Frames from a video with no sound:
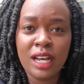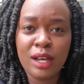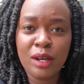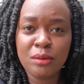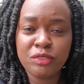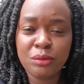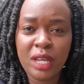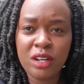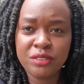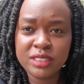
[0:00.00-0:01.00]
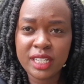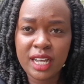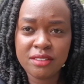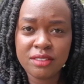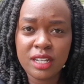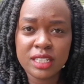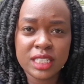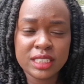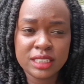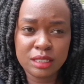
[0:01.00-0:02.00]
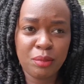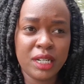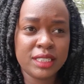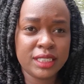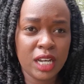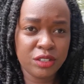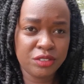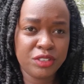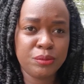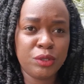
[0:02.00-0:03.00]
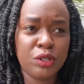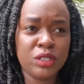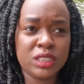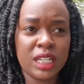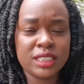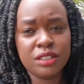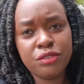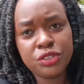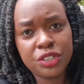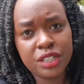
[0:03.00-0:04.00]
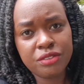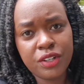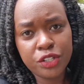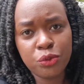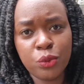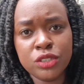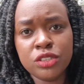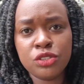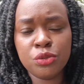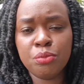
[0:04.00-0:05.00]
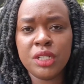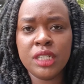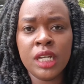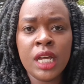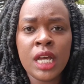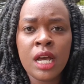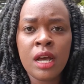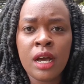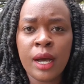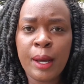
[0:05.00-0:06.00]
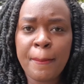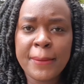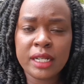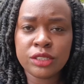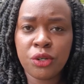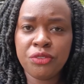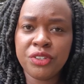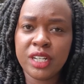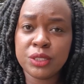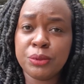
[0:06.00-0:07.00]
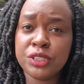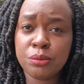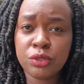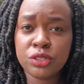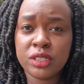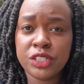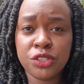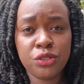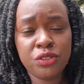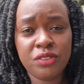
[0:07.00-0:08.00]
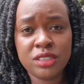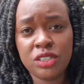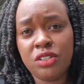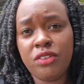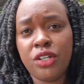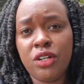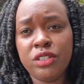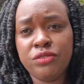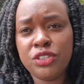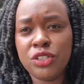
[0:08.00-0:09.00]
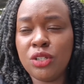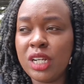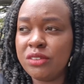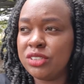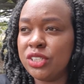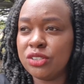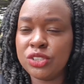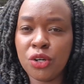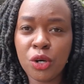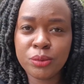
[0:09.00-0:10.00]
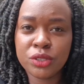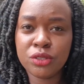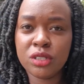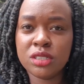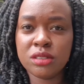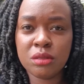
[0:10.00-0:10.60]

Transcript: For my outfit, I have the simplest outfit because as a photographer you want to be as comfy as possible, so that you're not fussing over your outfit, you're not lifting your tops, you're not